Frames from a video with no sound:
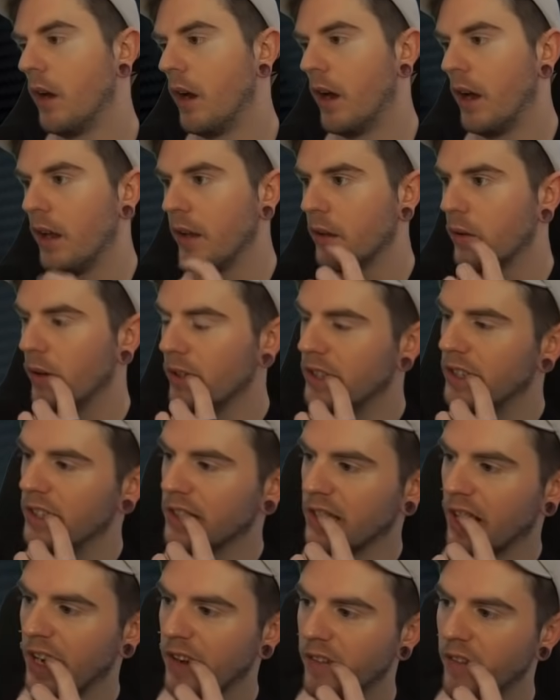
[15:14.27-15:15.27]
The question
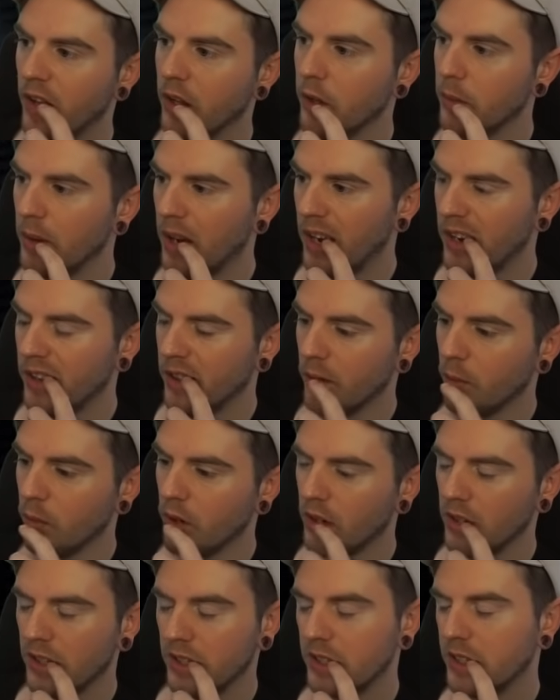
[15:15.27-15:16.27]
is, can he value bet anything?
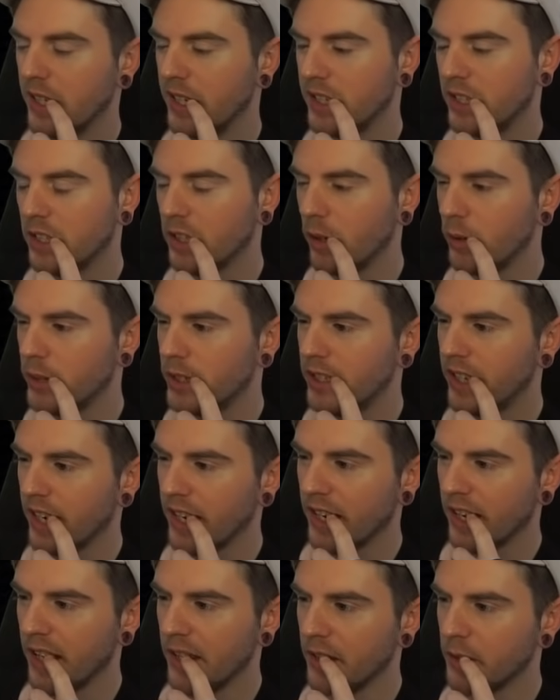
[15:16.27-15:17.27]
What it's so
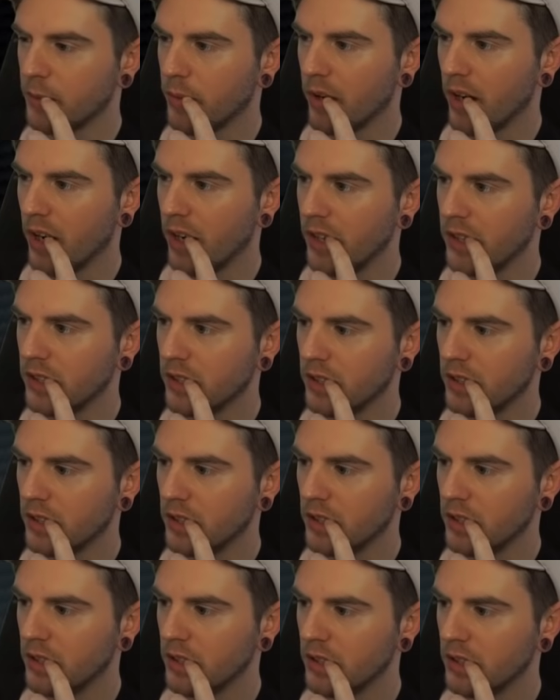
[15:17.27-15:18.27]
sick getting this price.
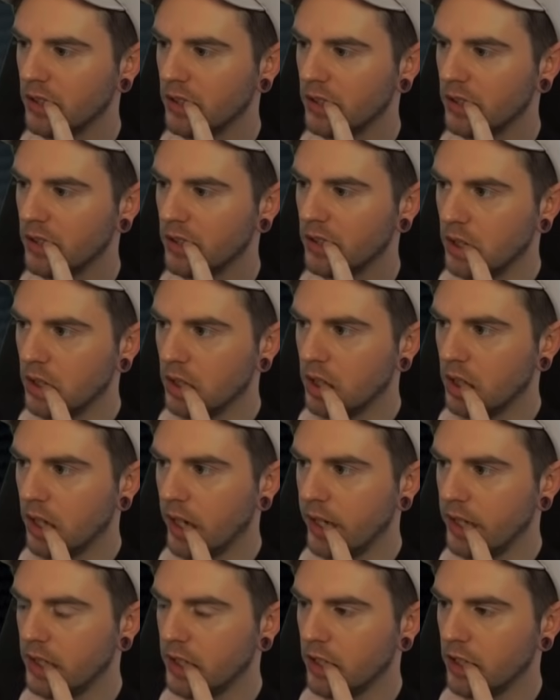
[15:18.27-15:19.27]

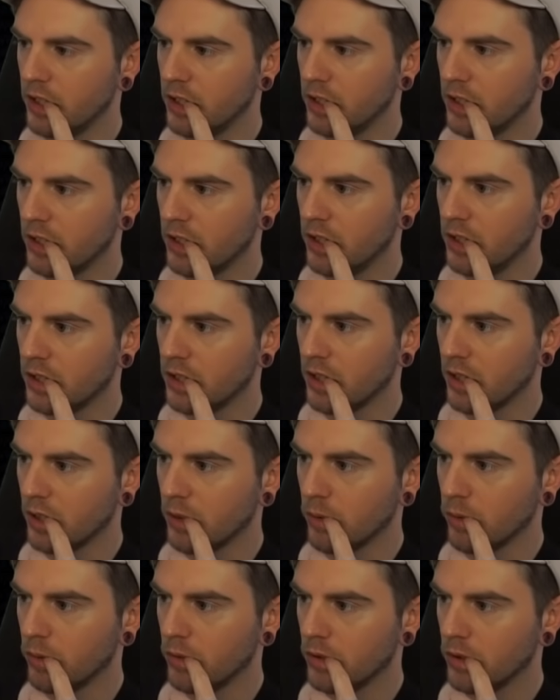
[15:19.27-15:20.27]

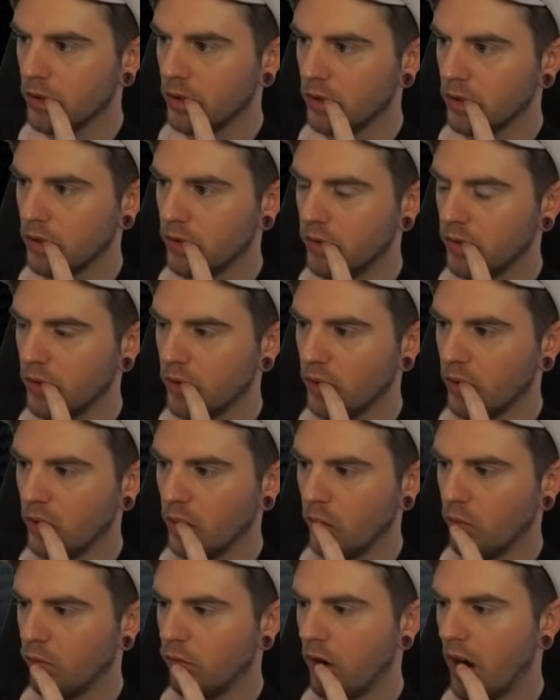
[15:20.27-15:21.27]
18-36,
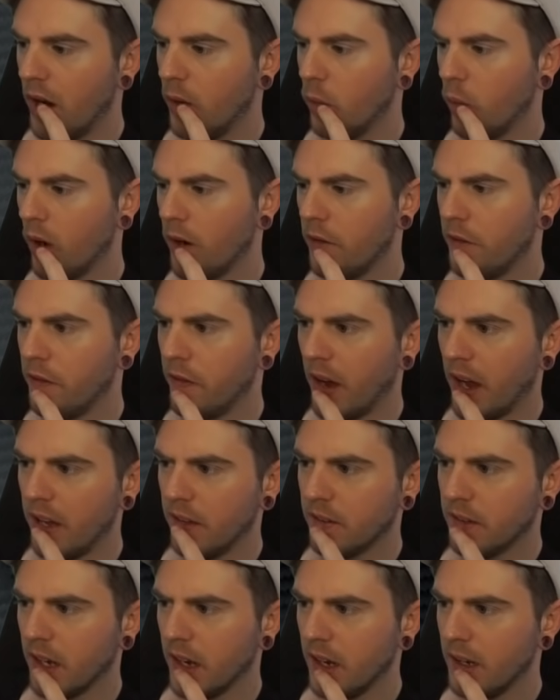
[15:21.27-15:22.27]
1-2-3, right, 1 in
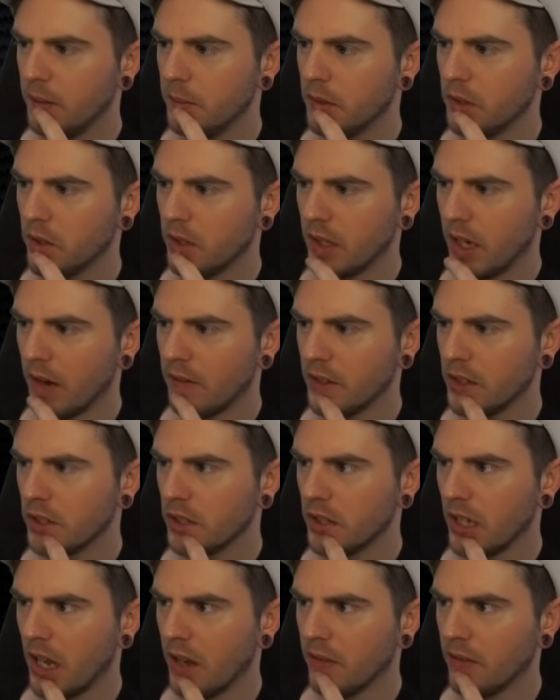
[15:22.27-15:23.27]
5 times. Does he ever
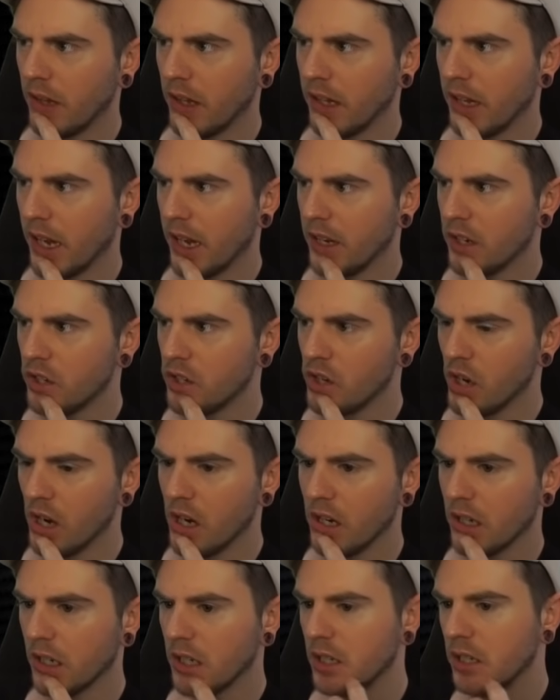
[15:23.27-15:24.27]
just have like ace
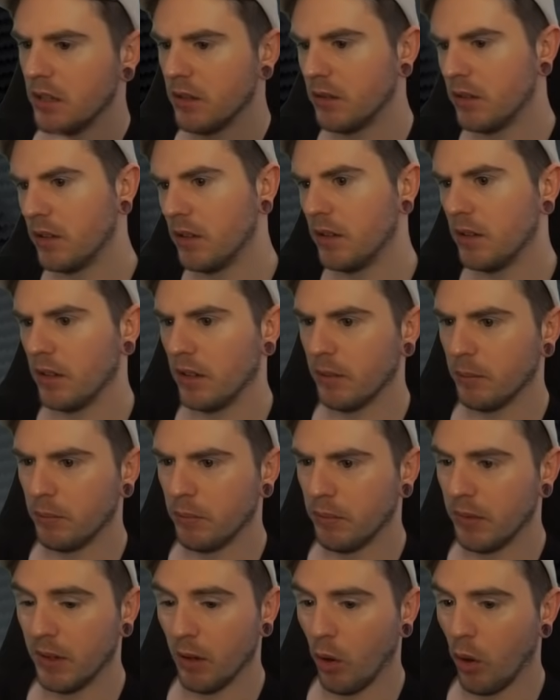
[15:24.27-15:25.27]
jack?
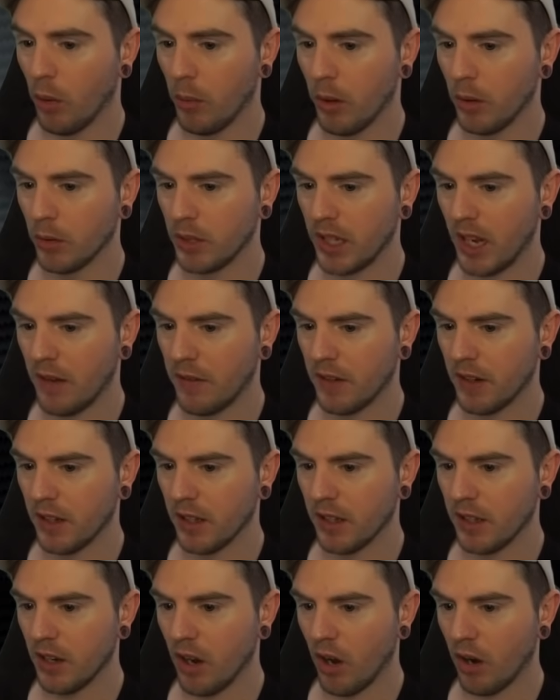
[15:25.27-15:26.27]
Almost
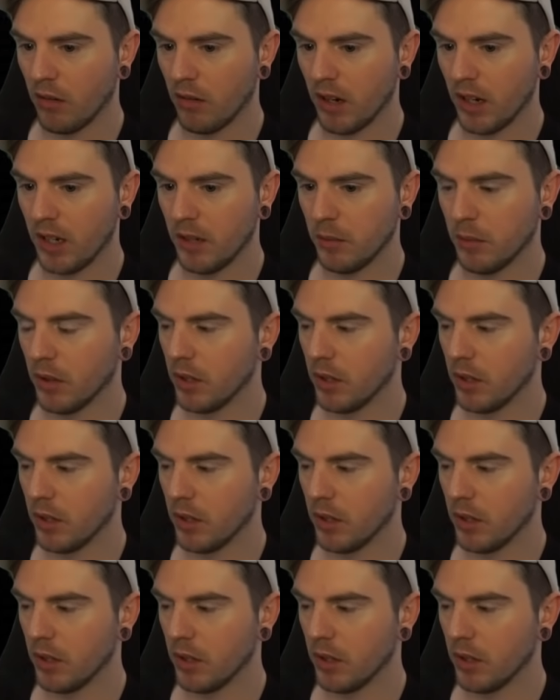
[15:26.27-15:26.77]
definitely not, right?